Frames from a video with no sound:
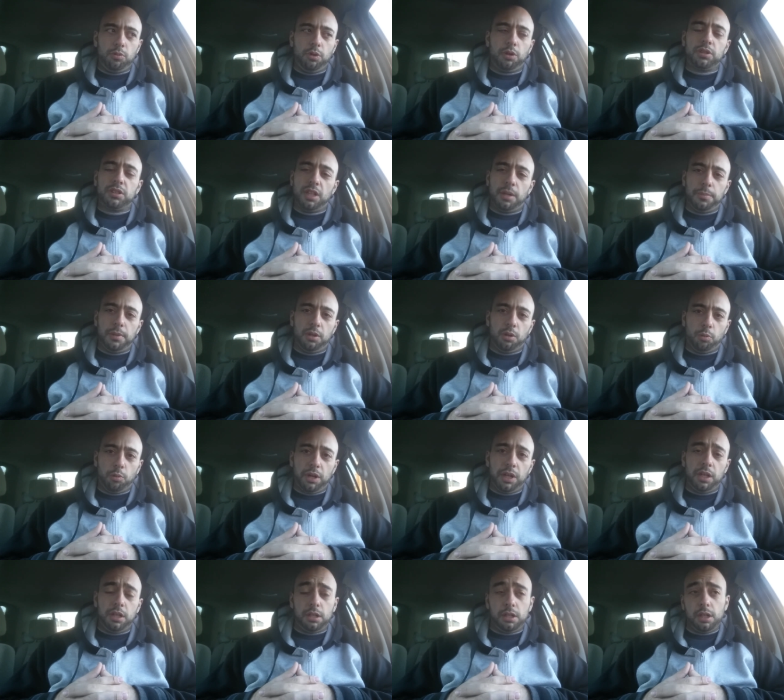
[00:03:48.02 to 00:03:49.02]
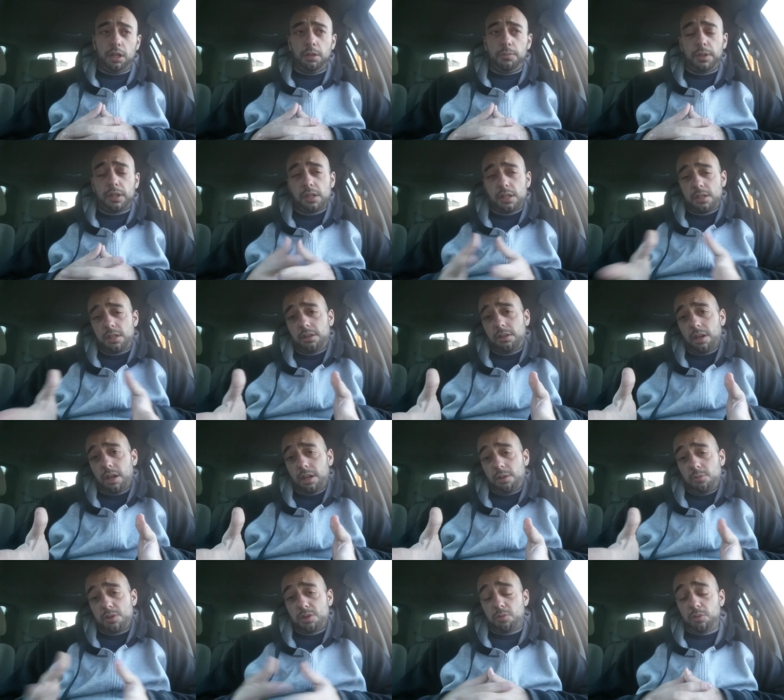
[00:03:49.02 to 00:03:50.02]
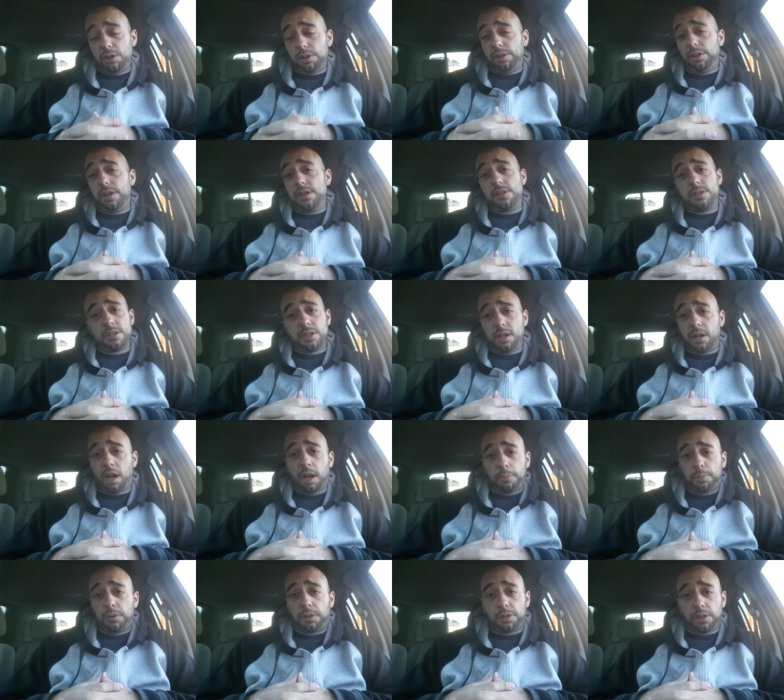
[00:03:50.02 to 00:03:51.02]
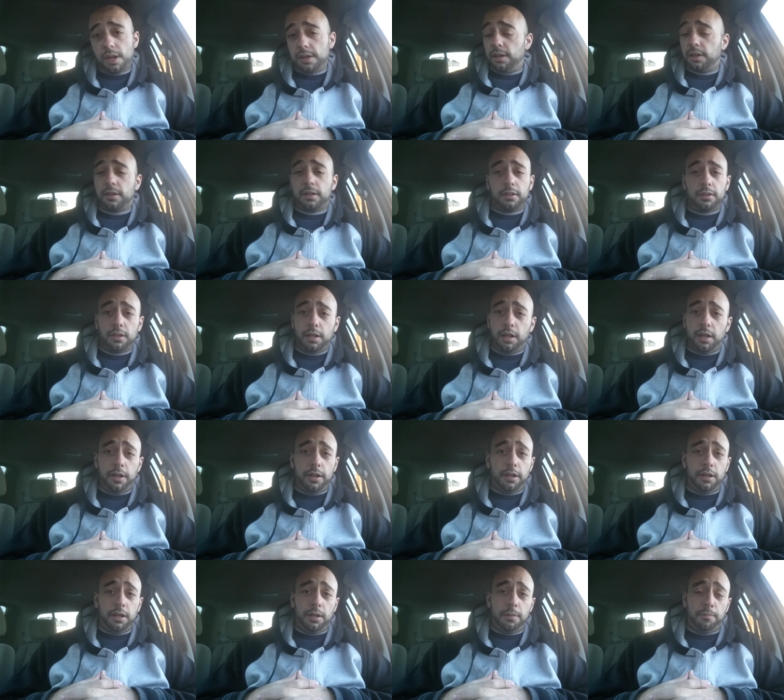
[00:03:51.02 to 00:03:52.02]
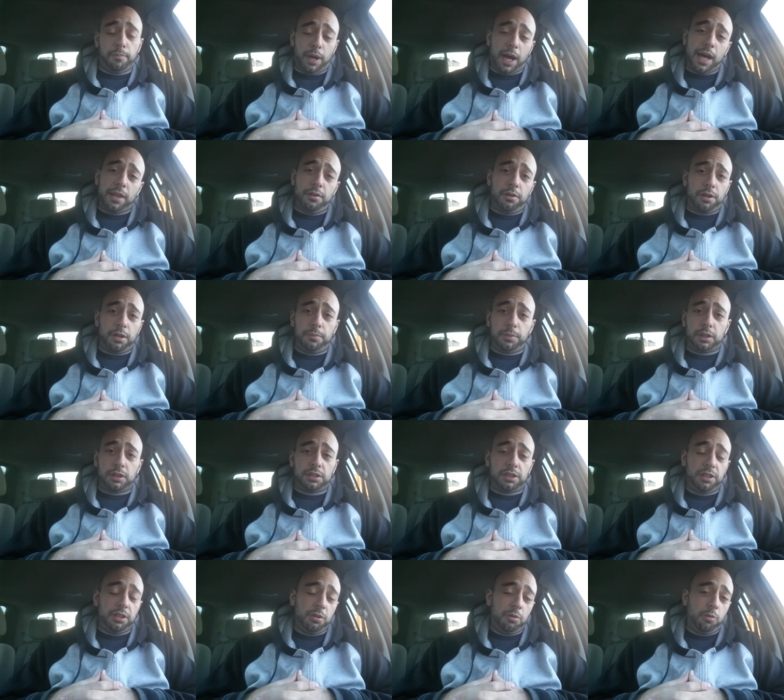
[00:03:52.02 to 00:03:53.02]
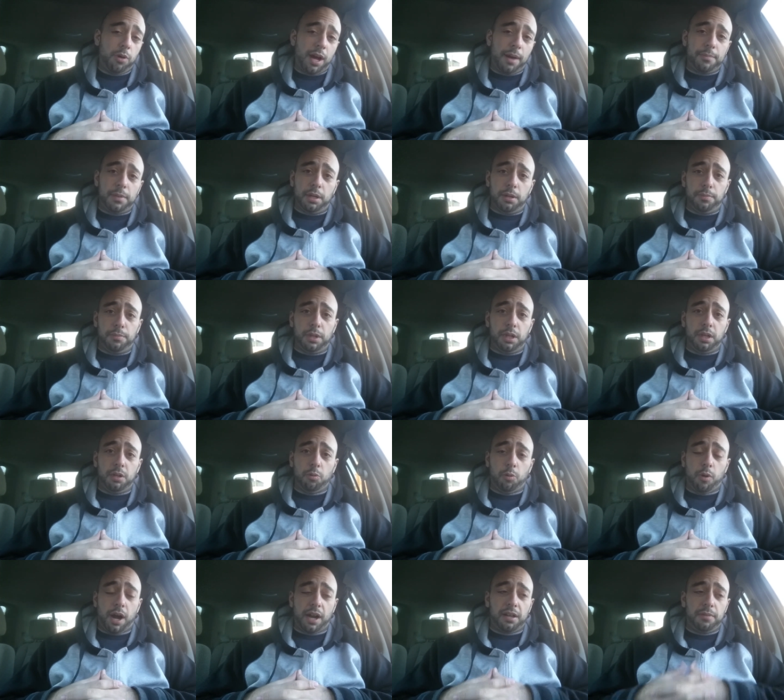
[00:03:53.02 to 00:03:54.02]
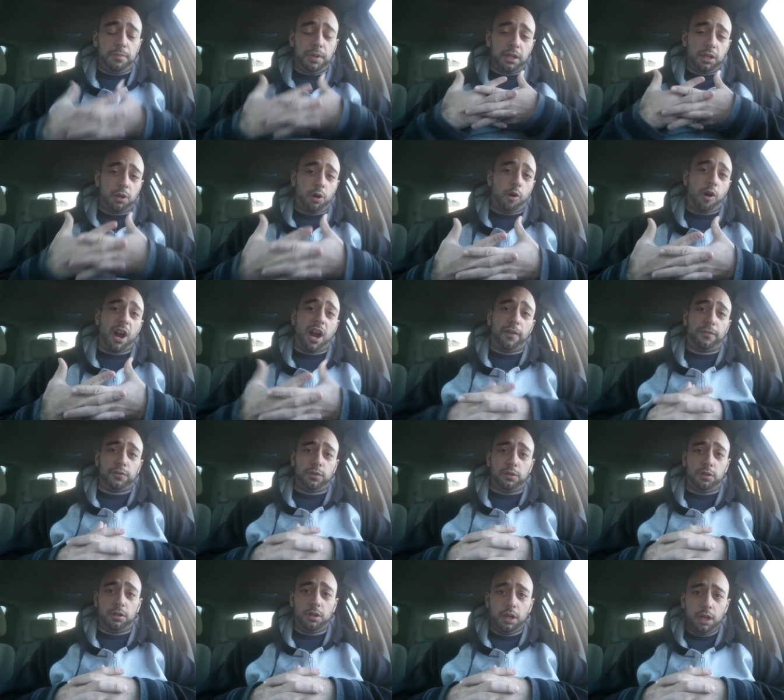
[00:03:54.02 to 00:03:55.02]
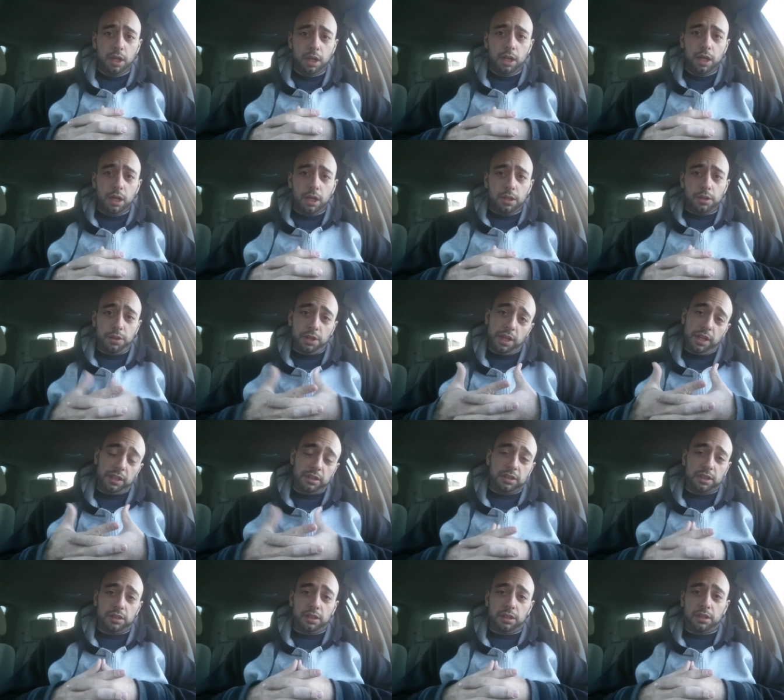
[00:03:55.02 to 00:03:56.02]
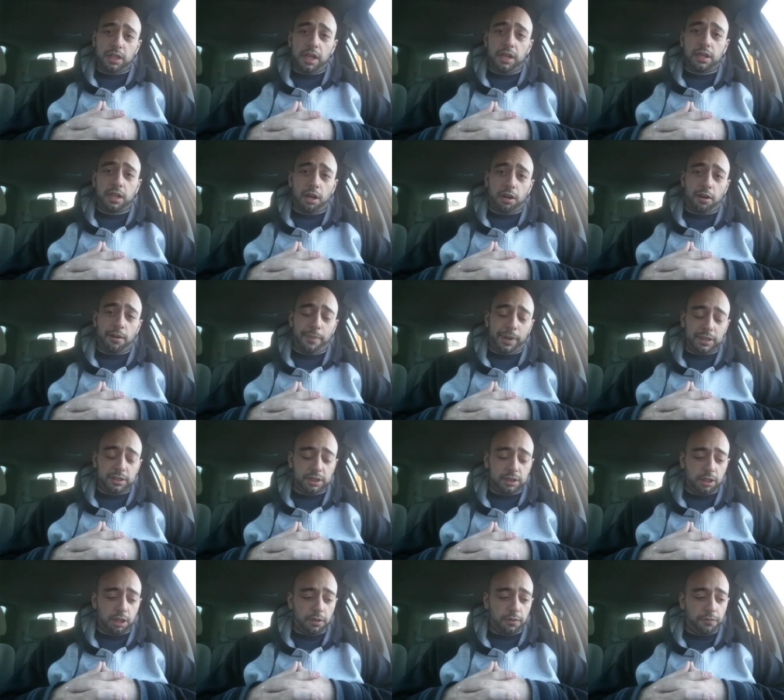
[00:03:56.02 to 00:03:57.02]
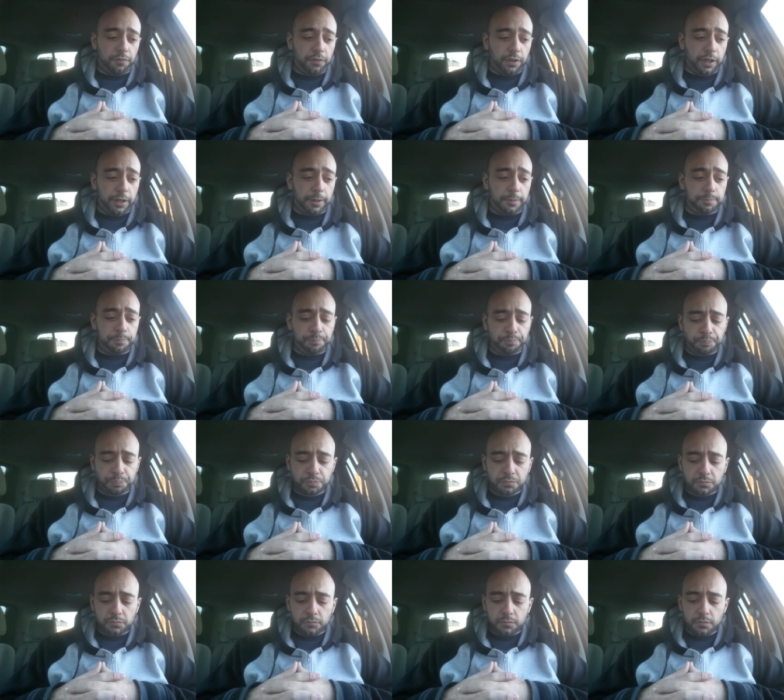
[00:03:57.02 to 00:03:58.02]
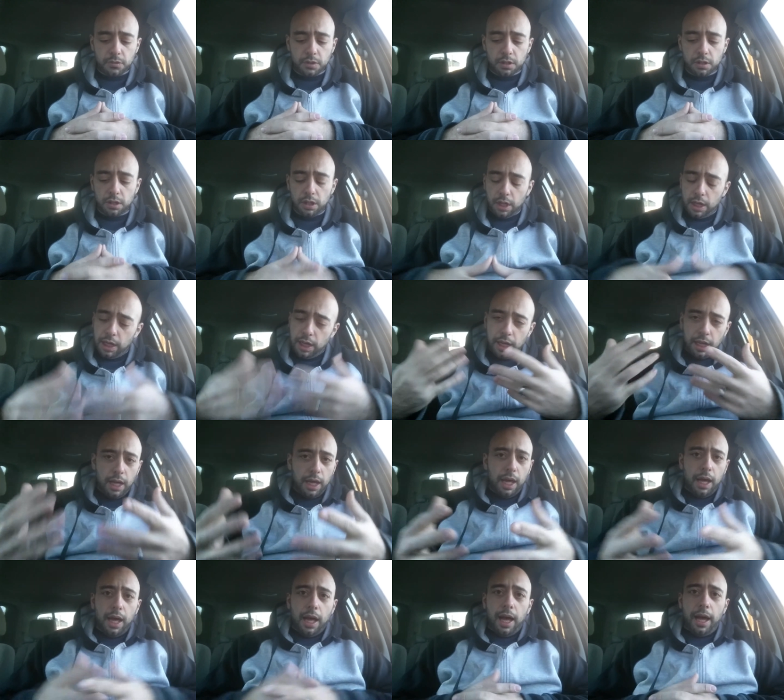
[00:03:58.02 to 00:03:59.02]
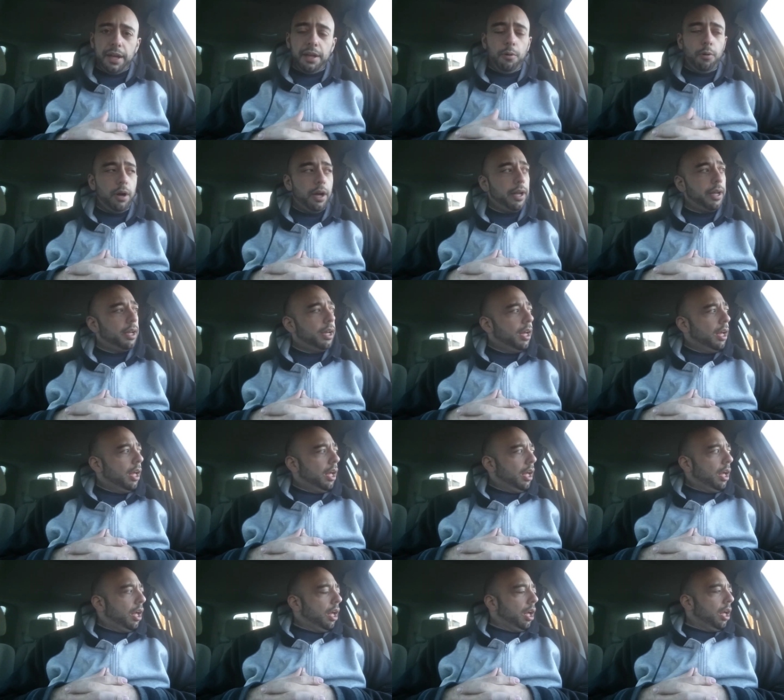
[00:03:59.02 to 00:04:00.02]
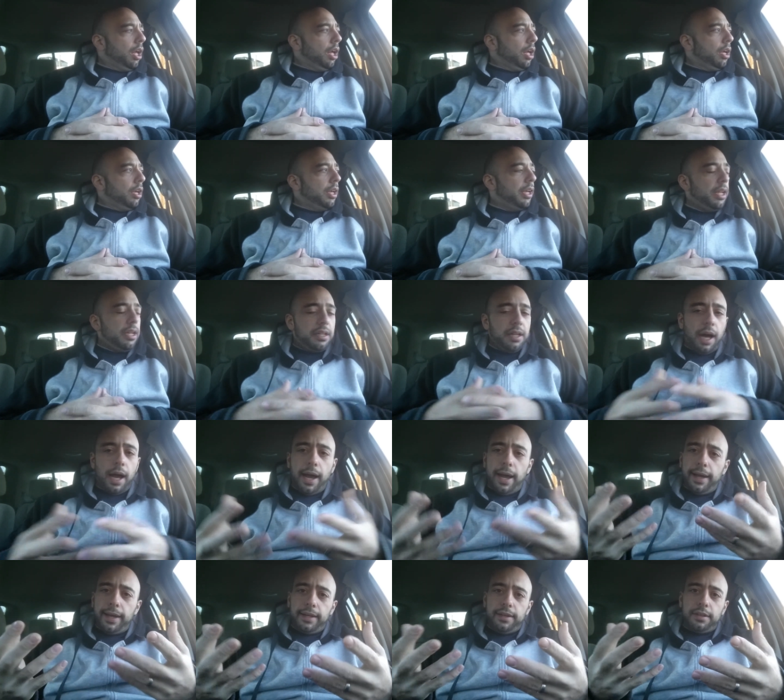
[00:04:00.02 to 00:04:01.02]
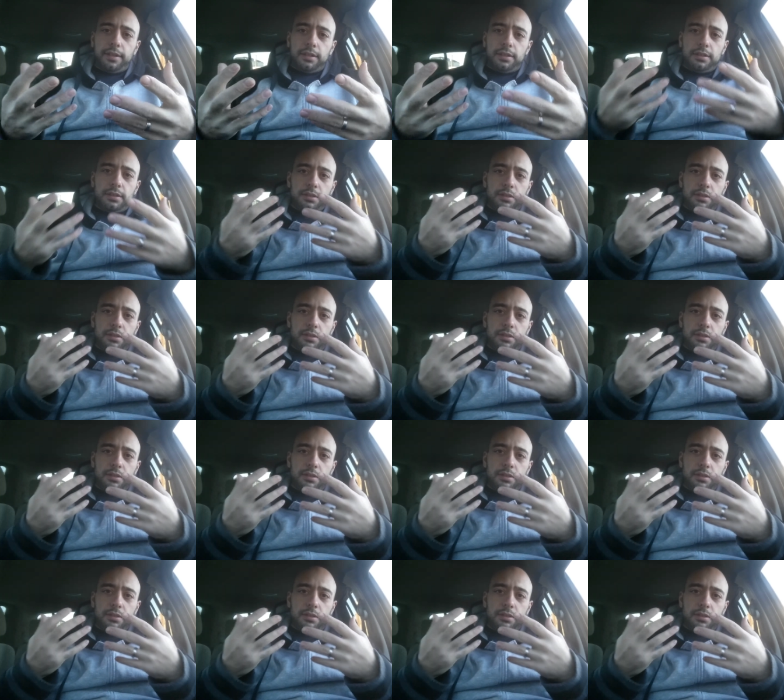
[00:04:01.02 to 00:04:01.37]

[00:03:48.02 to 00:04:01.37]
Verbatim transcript: looked at me the way he did because he thought I was really lazy and apathetic and it bothered him because he didn't want me to be he wanted me to go after things and take care of myself and anyway he died